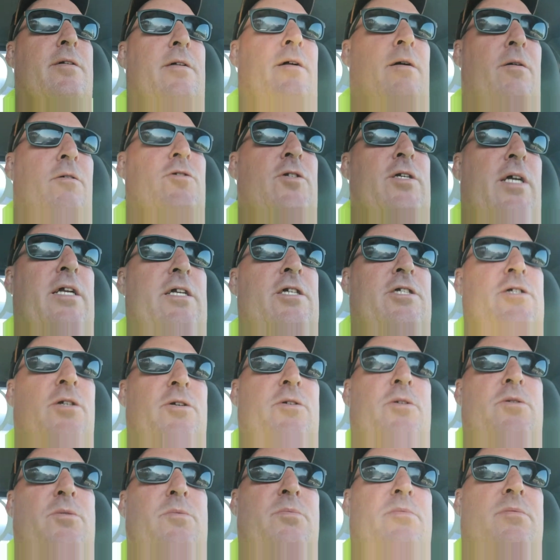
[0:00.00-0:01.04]
I want to try to show
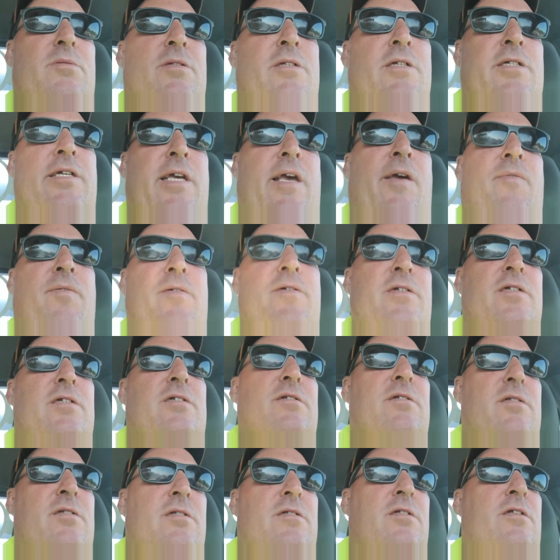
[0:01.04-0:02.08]
you the safest,
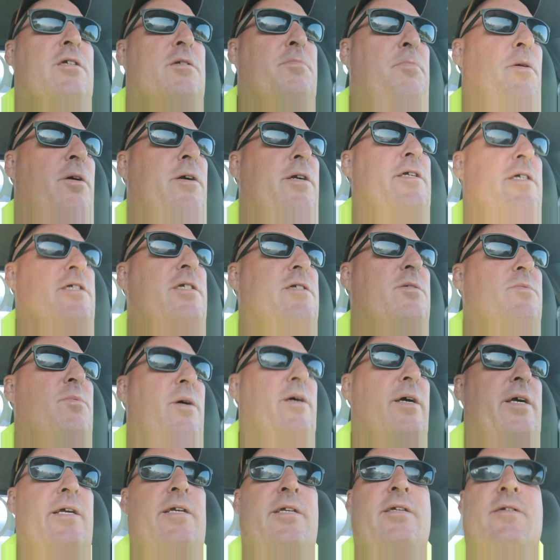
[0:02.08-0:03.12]
the smartest
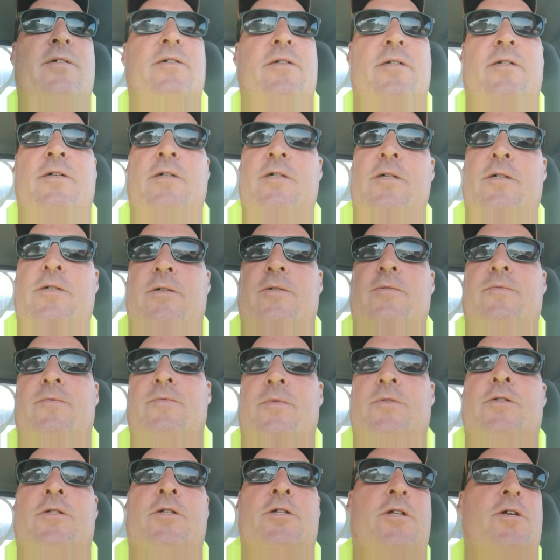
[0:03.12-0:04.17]
way to,
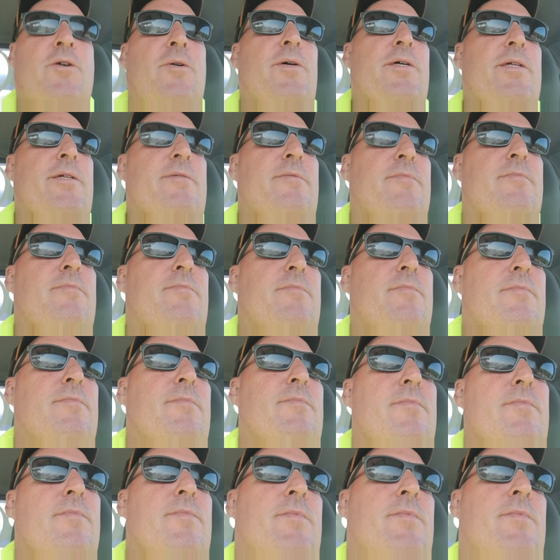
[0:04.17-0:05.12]
to do it.